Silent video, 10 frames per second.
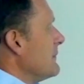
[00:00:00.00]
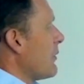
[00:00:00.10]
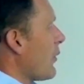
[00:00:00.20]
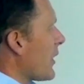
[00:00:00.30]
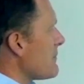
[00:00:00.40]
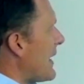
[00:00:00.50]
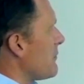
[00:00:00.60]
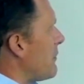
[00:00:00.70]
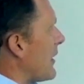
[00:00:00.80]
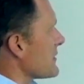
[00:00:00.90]
But what
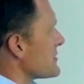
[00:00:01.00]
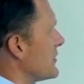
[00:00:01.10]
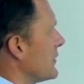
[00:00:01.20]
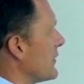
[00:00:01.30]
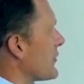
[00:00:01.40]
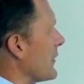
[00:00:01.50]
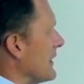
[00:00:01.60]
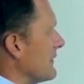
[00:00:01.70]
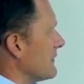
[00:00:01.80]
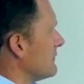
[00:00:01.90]
about parts 2 and
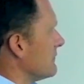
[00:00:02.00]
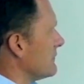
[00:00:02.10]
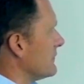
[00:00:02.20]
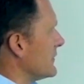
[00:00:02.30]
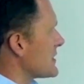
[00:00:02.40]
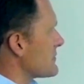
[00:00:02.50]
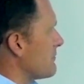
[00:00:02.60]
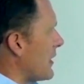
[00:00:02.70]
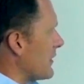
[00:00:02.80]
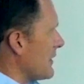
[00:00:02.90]
3? This
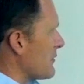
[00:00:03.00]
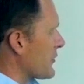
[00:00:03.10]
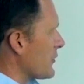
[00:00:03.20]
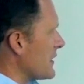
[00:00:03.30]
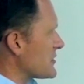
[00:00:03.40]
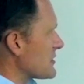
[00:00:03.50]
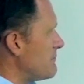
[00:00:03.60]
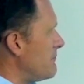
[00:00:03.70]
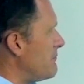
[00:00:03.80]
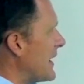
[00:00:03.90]
part number 3 is just
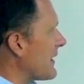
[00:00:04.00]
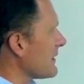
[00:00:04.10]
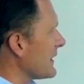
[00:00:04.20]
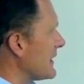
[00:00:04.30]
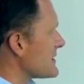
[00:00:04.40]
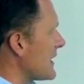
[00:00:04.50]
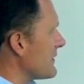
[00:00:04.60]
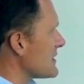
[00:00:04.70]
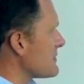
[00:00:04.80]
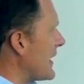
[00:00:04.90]
barely
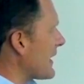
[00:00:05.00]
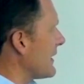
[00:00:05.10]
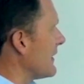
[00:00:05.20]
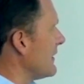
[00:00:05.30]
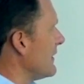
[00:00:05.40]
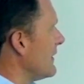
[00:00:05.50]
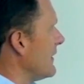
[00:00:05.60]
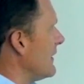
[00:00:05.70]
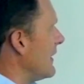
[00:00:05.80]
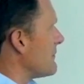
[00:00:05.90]
inside the spec.
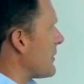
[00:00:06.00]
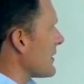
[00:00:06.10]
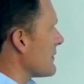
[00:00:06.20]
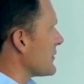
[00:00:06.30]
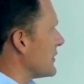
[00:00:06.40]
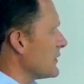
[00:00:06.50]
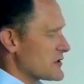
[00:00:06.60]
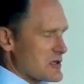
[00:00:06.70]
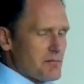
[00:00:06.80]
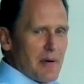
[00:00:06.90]
And part number 2
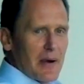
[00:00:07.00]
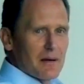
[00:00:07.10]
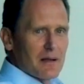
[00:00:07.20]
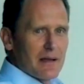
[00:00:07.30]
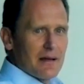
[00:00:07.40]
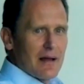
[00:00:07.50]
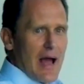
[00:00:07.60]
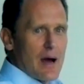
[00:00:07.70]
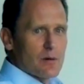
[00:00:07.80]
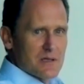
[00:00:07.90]
is just barely
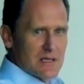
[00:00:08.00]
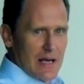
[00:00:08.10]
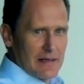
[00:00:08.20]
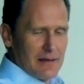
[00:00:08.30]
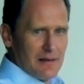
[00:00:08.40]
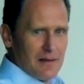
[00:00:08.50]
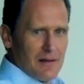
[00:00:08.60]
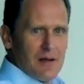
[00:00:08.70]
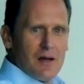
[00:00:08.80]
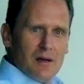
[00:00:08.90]
outside.
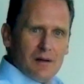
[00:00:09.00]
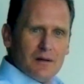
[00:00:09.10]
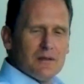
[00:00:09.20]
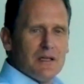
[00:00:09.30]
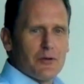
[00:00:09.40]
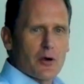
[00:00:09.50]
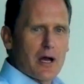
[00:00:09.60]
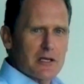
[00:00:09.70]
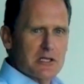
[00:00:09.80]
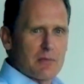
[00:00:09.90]
If you're a
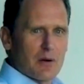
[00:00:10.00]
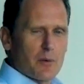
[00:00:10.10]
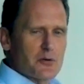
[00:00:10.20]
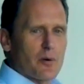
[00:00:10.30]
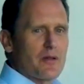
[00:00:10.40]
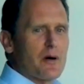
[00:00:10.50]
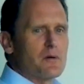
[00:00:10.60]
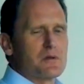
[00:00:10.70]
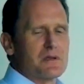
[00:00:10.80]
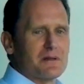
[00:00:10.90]
customer, which one of
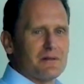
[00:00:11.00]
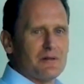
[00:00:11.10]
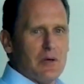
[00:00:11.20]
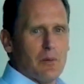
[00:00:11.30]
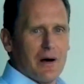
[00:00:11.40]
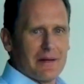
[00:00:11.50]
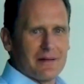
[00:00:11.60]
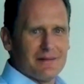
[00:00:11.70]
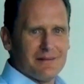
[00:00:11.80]
those do you want?